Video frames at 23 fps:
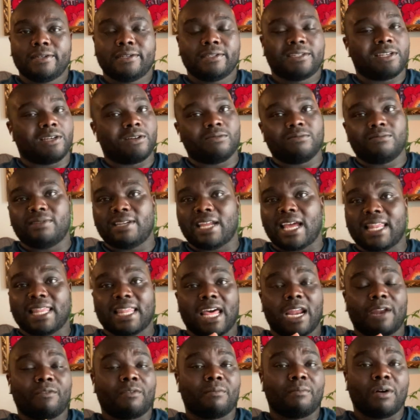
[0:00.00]
So not a
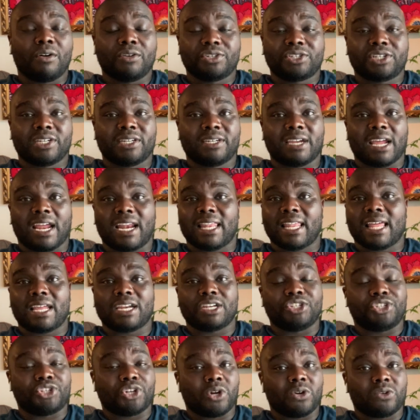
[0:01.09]
lot of emotion, not a lot
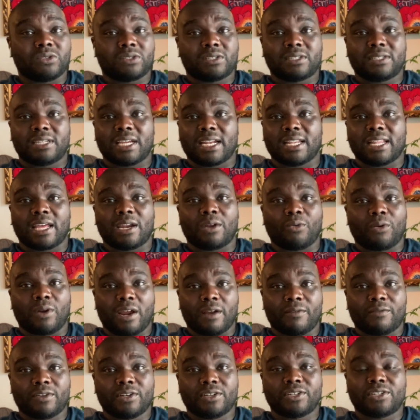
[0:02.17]
of jokes, not a lot of
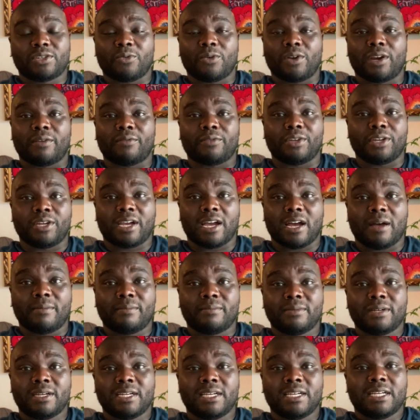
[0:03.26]
whatever. So whenever you
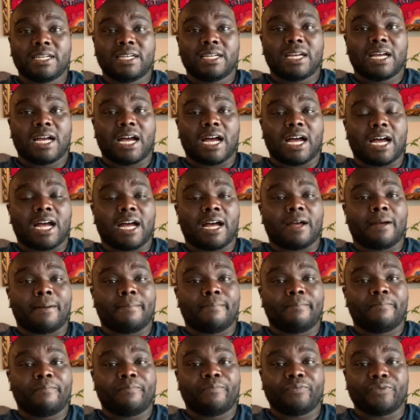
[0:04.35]
come,
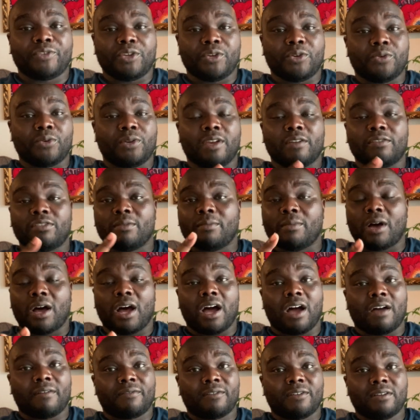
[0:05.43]
um, you give them an
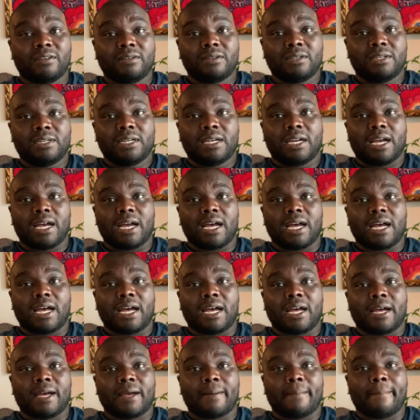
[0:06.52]
offer
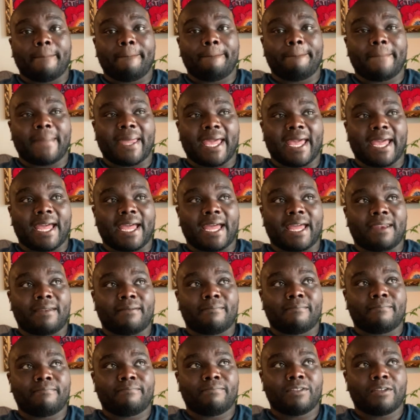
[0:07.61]
uh,
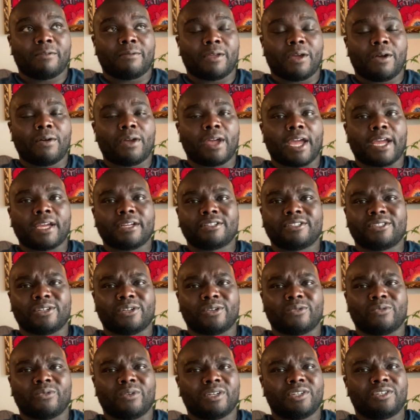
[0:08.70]
and they're like, okay,
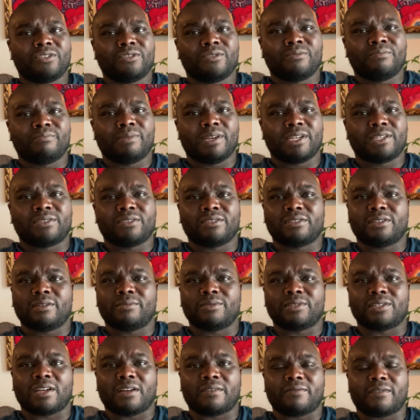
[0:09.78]
so what did you base those
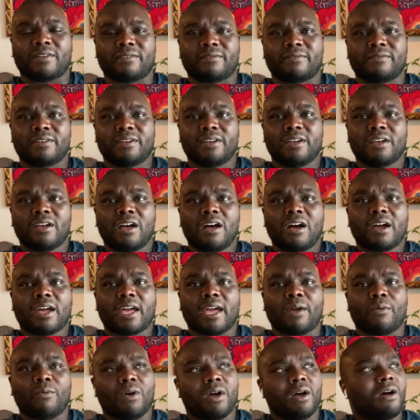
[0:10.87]
numbers off of?
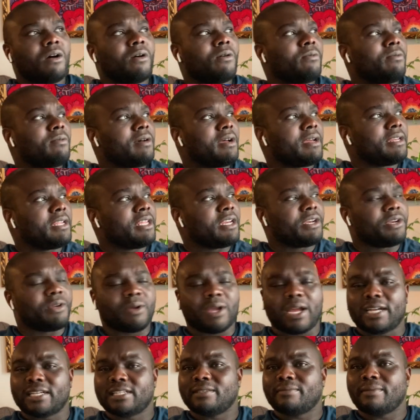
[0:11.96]
Okay, well, I need to
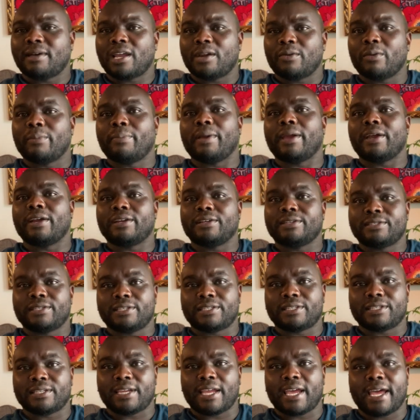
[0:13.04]
do X amount of repairs,
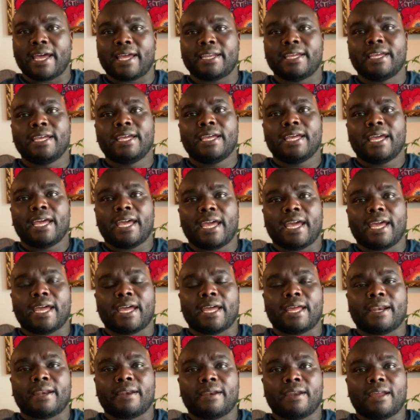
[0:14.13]
this and that.
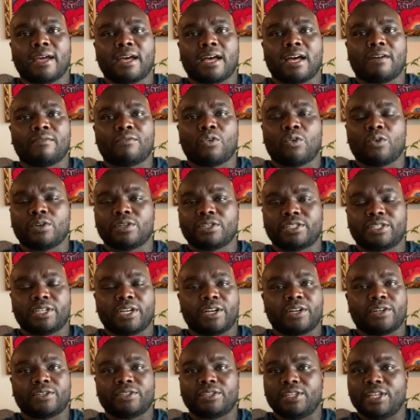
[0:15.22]
And uh, of course
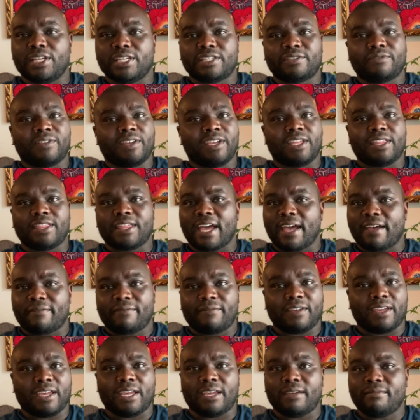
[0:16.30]
there's this fee, that
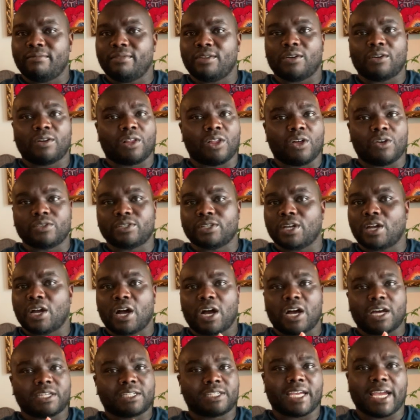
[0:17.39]
fee, you know, closing
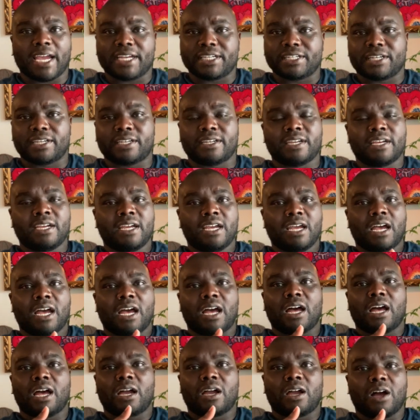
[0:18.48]
costs, agent
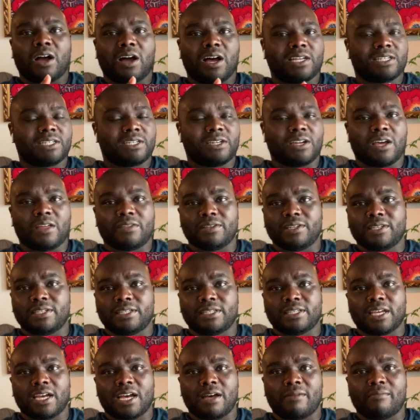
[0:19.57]
uh, costs and all
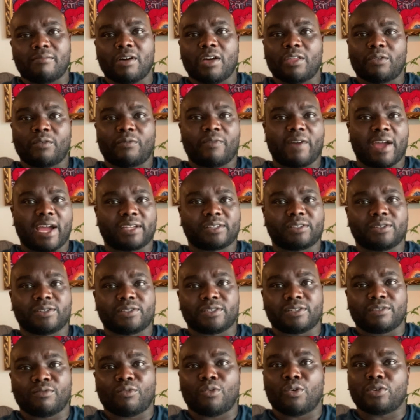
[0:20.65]
these um, other factors.
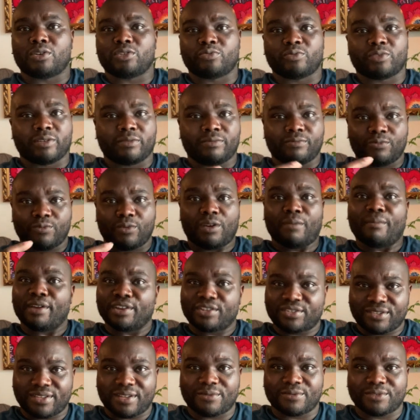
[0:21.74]
And of course we wanna make
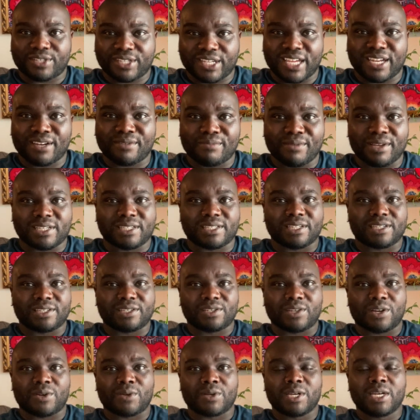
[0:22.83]
sure that we're staying in business.
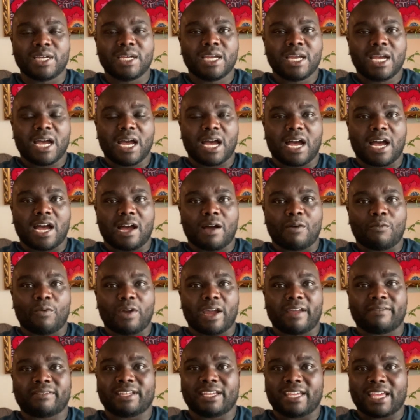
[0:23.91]
So uh, we
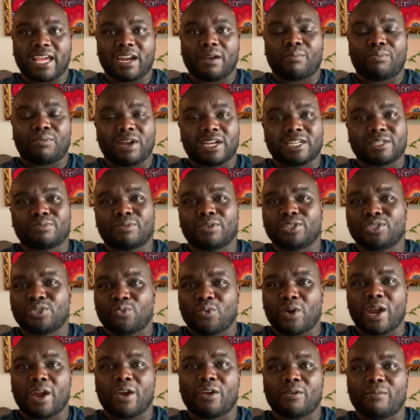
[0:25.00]
have to get at a price point to
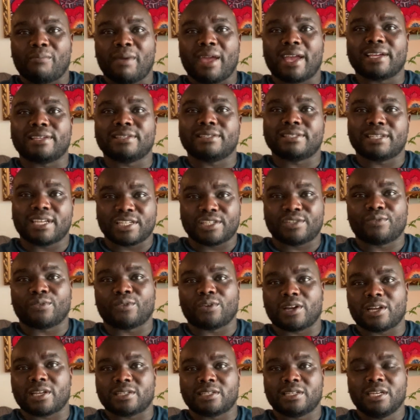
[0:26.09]
where it would make sense
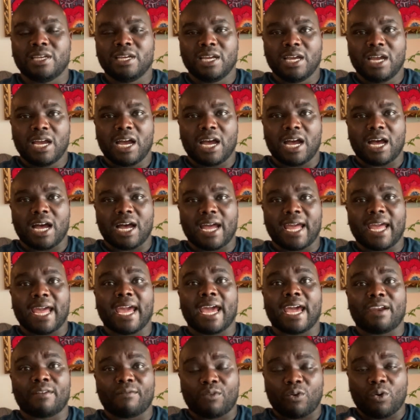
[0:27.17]
for us. Uh,
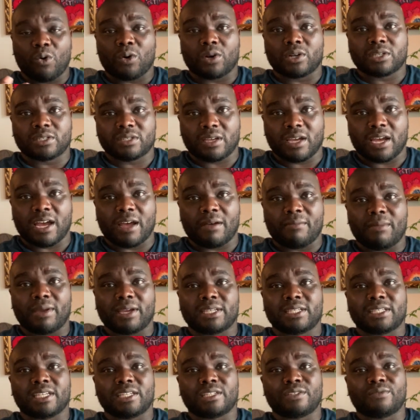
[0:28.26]
and of course, uh,
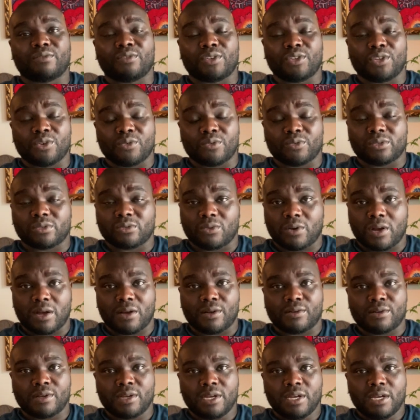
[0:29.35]
makes sense for you as
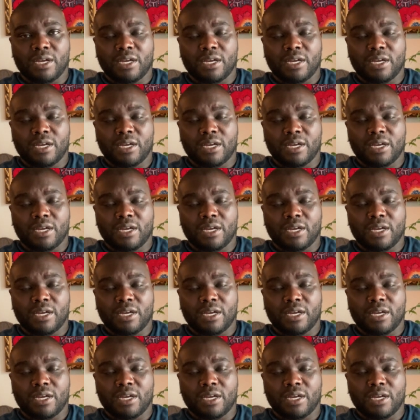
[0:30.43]
well.